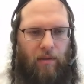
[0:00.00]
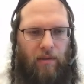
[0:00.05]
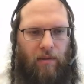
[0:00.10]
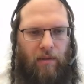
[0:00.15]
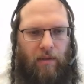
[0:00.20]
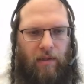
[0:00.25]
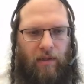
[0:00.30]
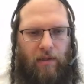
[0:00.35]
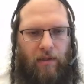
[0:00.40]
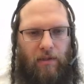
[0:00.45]

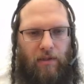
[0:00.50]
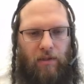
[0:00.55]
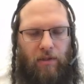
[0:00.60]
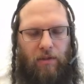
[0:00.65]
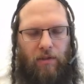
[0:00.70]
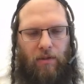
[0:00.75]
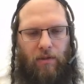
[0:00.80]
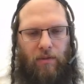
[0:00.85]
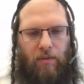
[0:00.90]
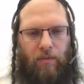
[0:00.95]

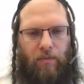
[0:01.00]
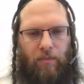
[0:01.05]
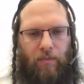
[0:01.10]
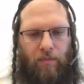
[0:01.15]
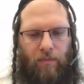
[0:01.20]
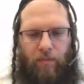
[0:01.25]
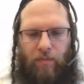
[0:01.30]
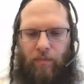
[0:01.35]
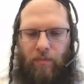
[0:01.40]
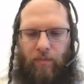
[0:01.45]

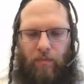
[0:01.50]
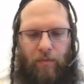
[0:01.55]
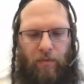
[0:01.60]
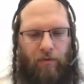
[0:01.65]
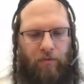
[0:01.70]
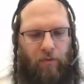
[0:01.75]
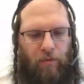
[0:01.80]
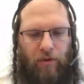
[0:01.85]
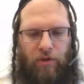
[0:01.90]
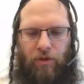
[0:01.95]

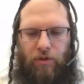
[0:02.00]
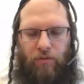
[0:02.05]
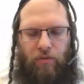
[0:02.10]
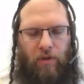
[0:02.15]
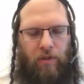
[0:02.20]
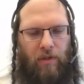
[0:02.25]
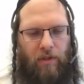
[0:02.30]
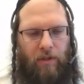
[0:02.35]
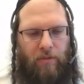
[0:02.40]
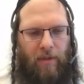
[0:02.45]
if we just
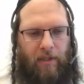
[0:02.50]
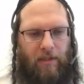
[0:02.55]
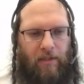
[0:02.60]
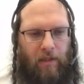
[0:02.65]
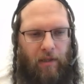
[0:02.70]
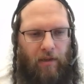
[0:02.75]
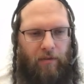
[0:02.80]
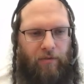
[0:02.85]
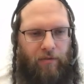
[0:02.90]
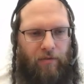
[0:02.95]
run this by
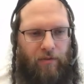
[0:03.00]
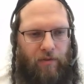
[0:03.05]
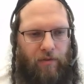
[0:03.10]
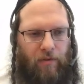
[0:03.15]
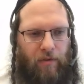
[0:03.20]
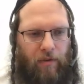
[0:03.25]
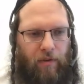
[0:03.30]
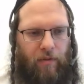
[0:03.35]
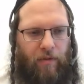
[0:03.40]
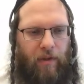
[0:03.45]
itself,
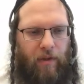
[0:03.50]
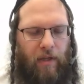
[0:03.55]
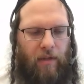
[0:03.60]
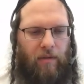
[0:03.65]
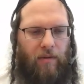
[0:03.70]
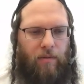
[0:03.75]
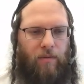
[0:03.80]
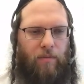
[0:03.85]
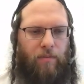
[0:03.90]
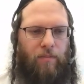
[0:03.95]

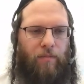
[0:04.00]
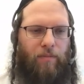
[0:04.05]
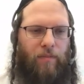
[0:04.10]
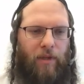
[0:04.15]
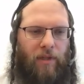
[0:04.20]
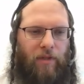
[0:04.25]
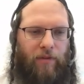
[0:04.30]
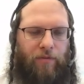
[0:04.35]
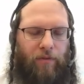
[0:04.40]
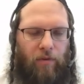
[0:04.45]
then
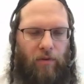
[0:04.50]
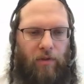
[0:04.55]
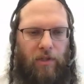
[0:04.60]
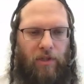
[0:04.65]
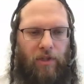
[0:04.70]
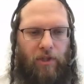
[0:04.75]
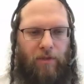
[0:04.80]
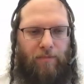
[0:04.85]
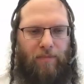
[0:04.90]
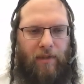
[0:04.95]
by default
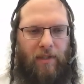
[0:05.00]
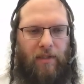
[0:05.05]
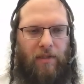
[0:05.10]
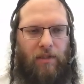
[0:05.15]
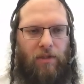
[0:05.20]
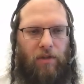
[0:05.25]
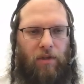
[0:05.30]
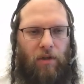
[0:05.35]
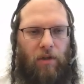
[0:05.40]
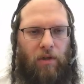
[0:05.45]
it
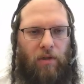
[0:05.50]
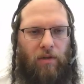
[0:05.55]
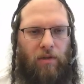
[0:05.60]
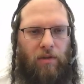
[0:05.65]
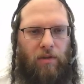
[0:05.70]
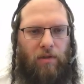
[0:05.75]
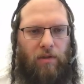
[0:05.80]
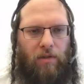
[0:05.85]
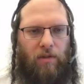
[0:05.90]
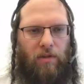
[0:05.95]
splits
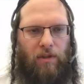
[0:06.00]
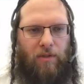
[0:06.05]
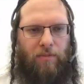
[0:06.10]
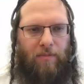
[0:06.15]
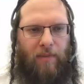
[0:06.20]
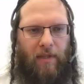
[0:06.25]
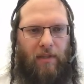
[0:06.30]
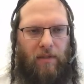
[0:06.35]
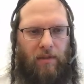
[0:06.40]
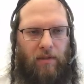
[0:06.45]
on
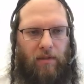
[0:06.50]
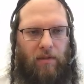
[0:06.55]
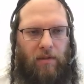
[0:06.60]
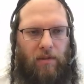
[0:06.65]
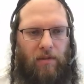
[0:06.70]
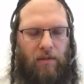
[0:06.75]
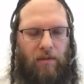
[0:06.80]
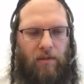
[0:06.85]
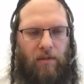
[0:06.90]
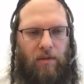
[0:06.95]

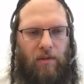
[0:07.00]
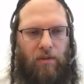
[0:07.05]
spaces.